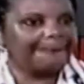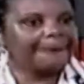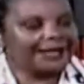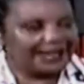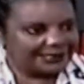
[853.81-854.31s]

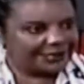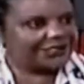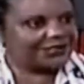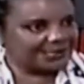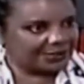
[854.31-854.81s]
And then
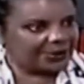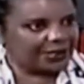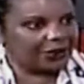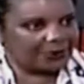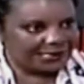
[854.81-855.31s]
it just so
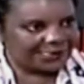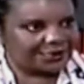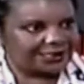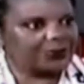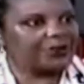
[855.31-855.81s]
it
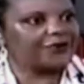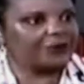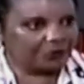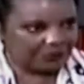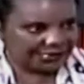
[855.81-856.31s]
coincided with
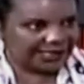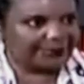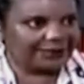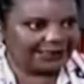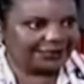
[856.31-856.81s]
what was
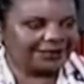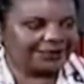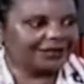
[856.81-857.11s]
happening.